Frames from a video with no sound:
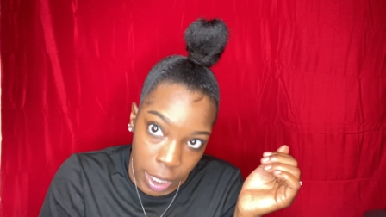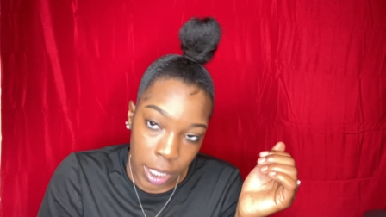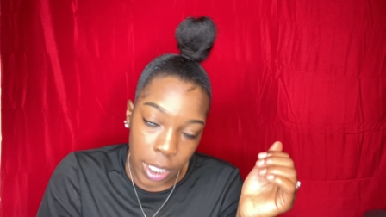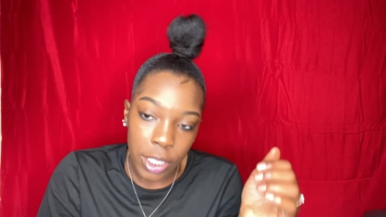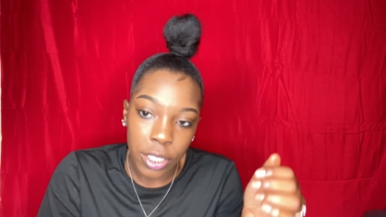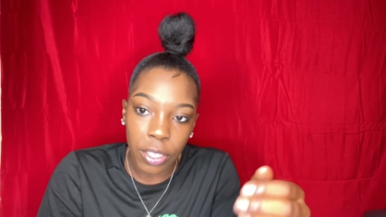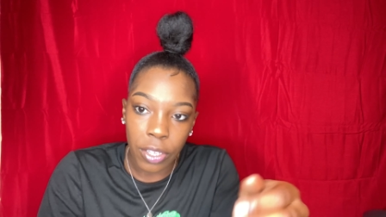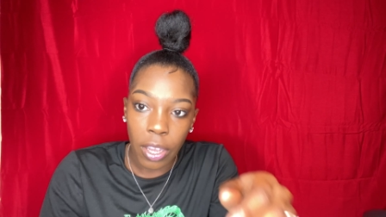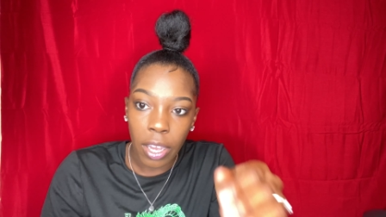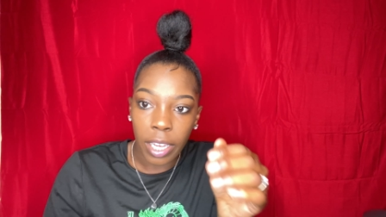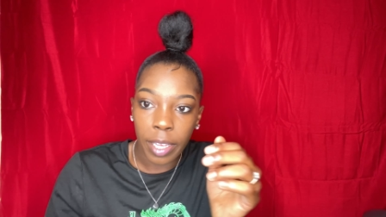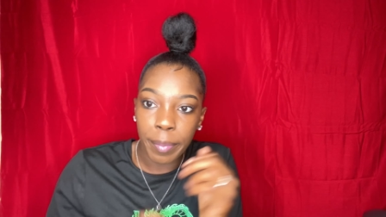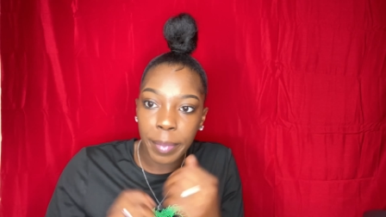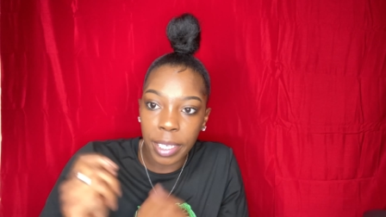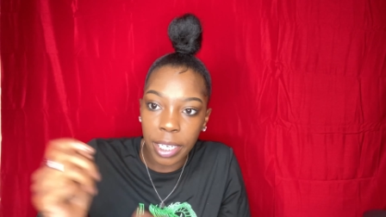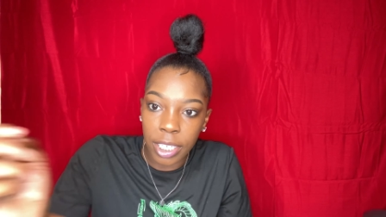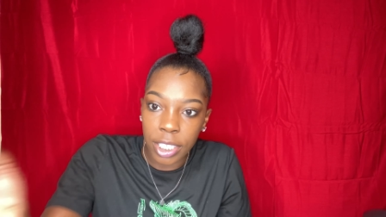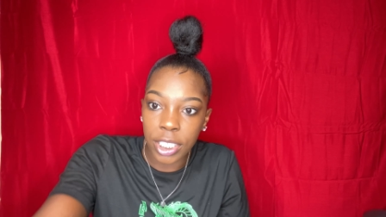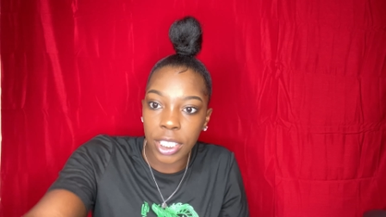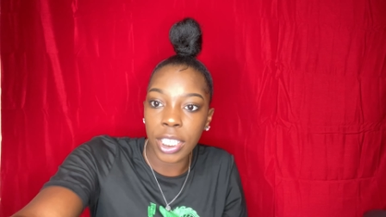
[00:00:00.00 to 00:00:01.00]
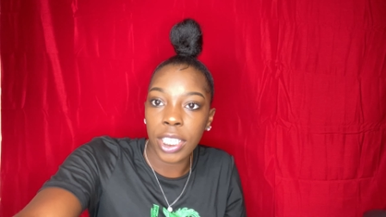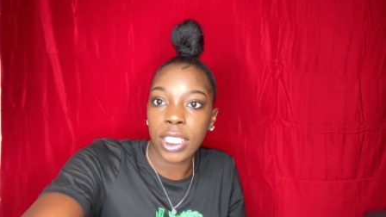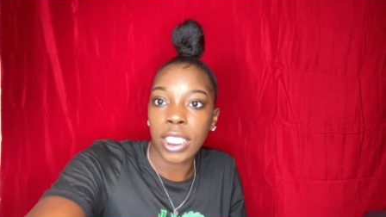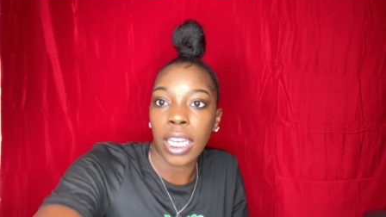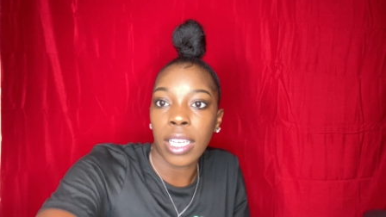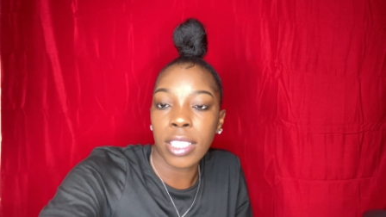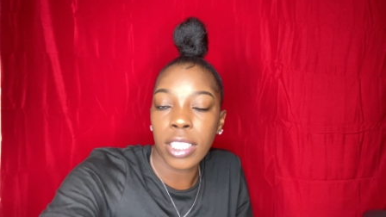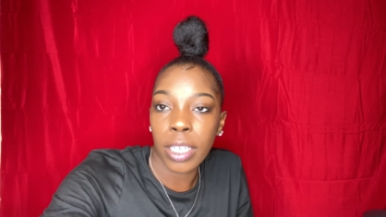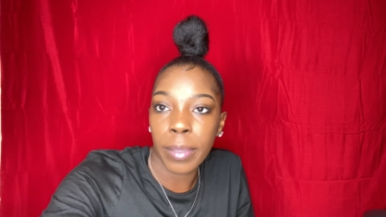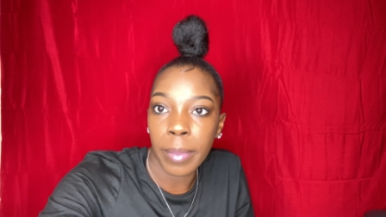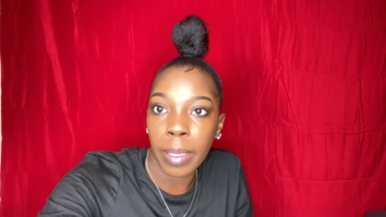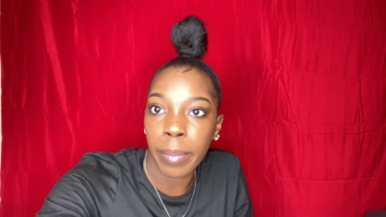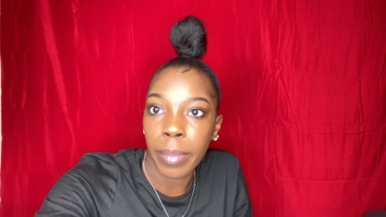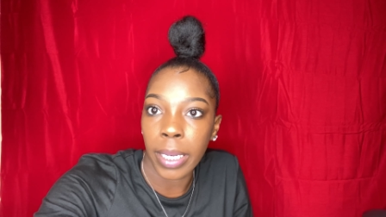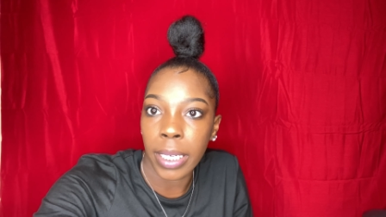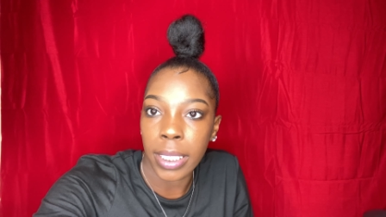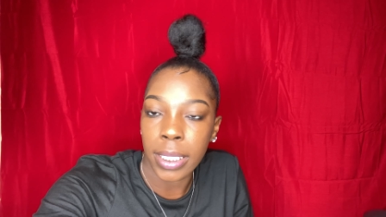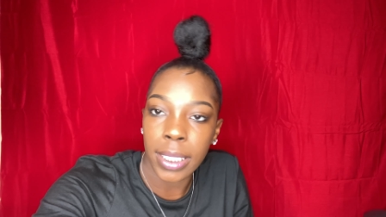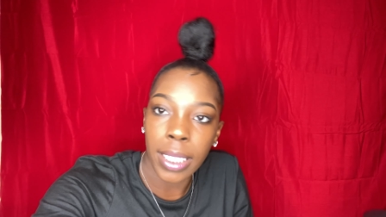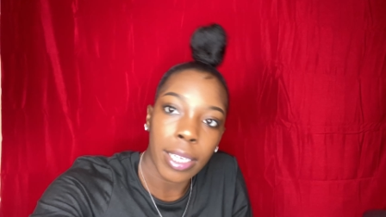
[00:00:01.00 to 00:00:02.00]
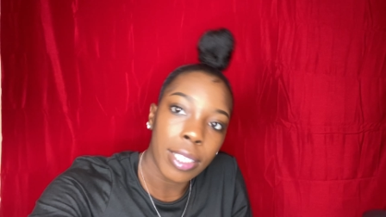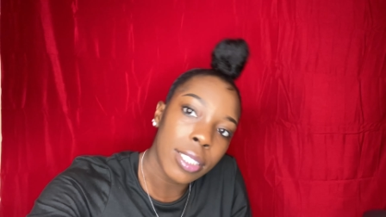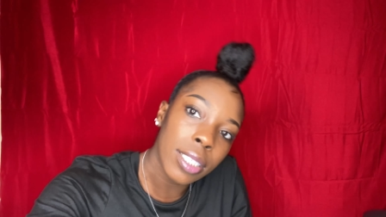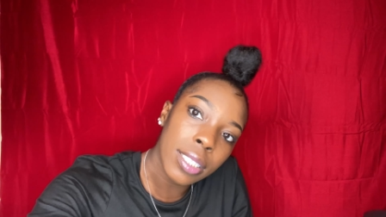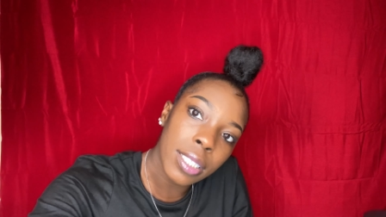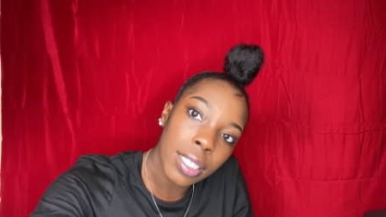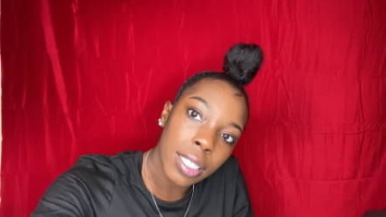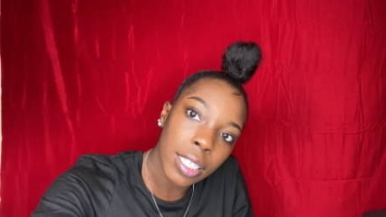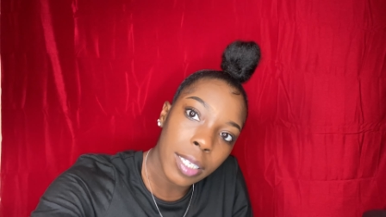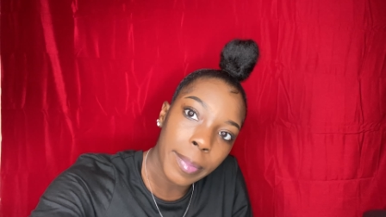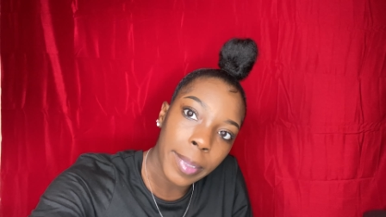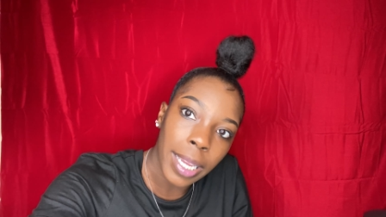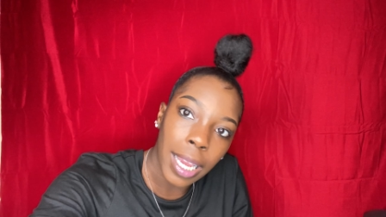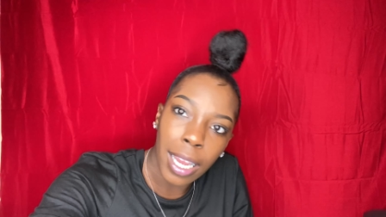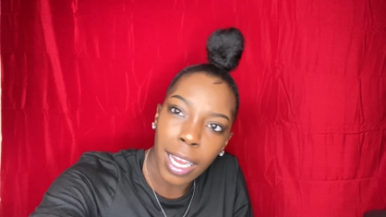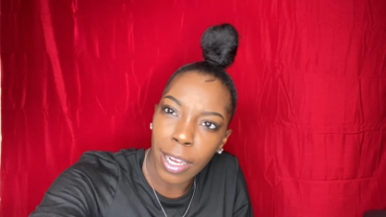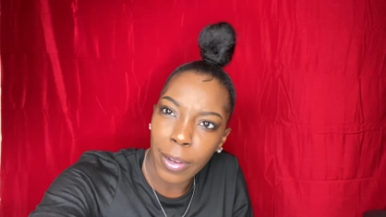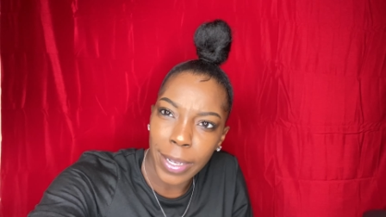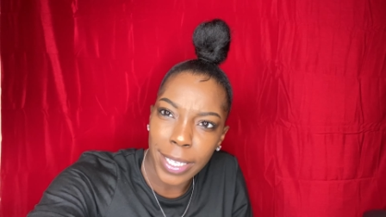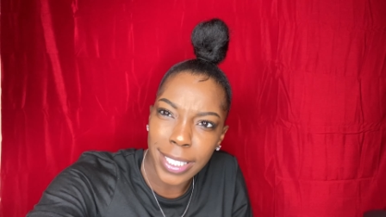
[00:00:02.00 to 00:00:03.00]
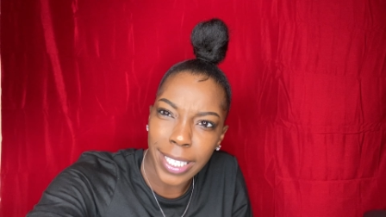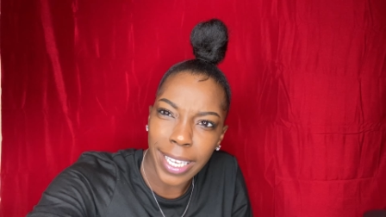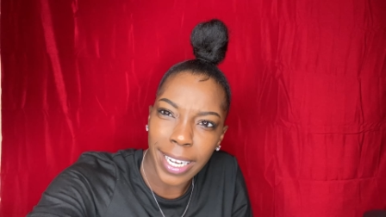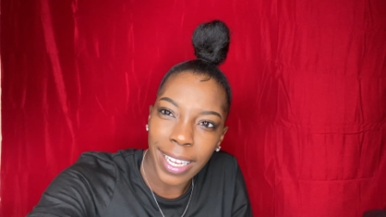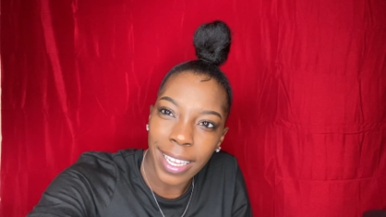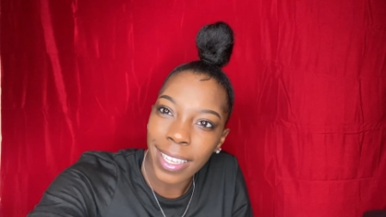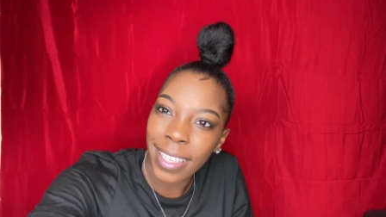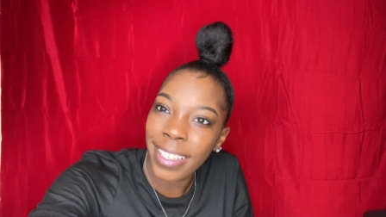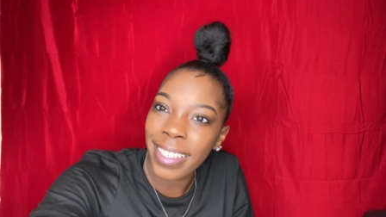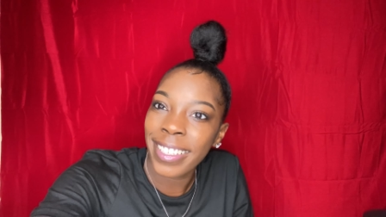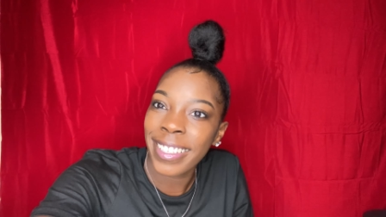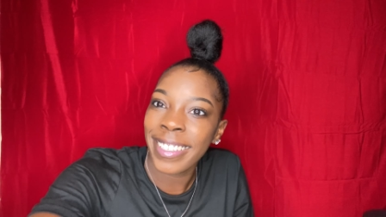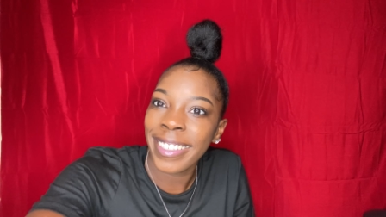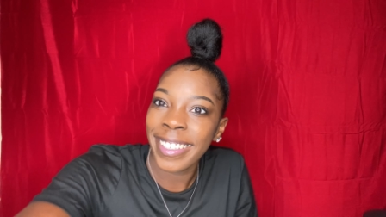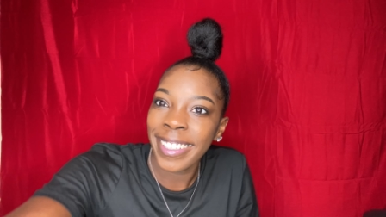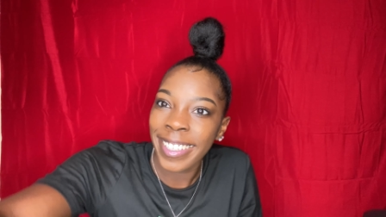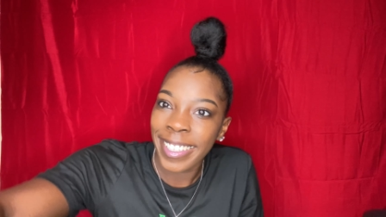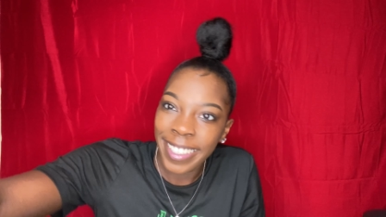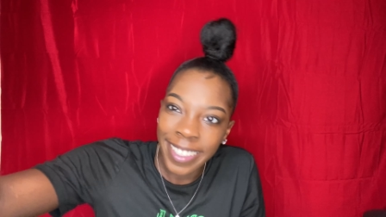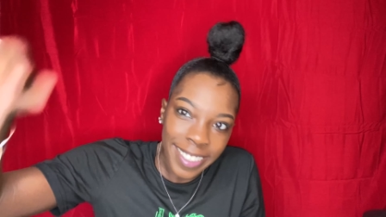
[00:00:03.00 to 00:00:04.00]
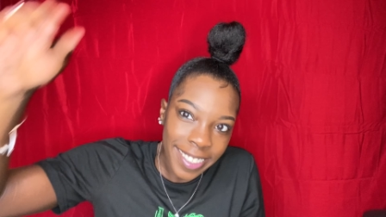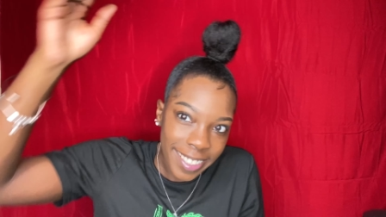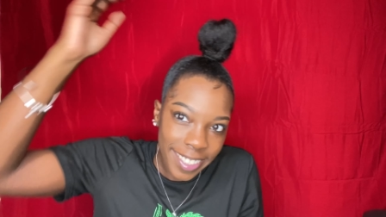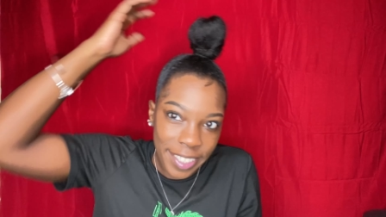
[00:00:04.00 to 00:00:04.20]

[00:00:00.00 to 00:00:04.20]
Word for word: So y'all can be the judge. I turn my brightness down just a little bit. I always said it.